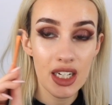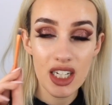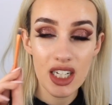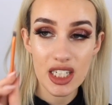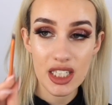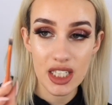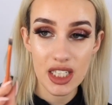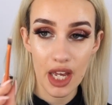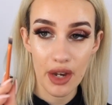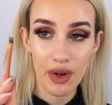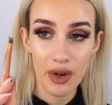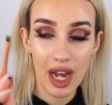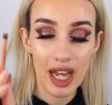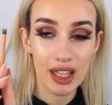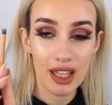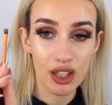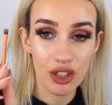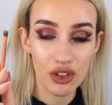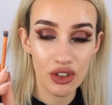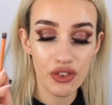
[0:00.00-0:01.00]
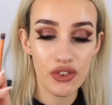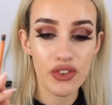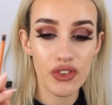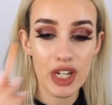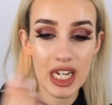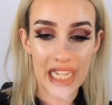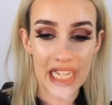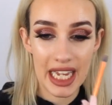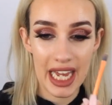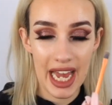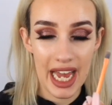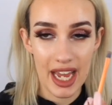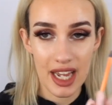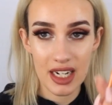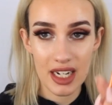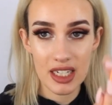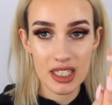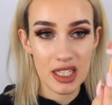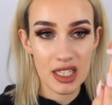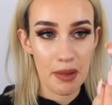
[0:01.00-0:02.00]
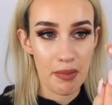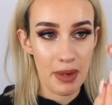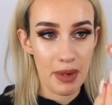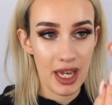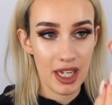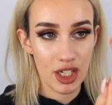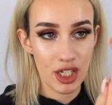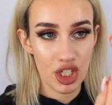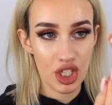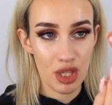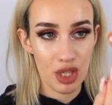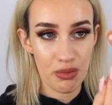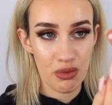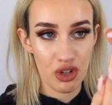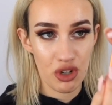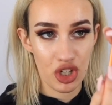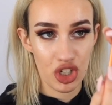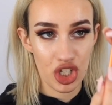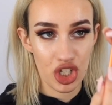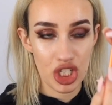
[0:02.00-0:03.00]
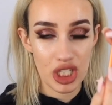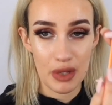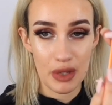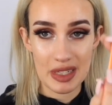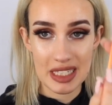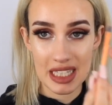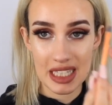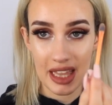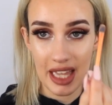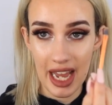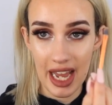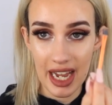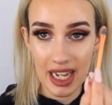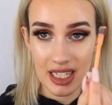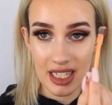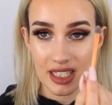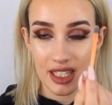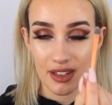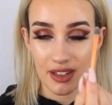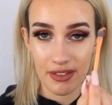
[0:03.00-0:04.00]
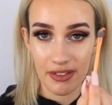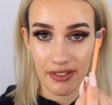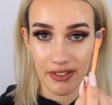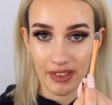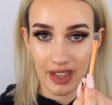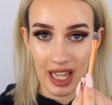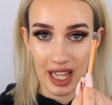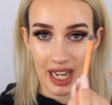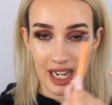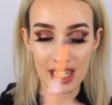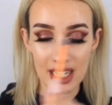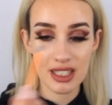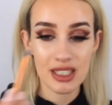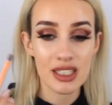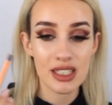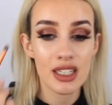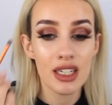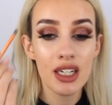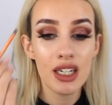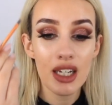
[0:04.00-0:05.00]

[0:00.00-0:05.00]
So I love again to pinch the brush so it's nice and flat,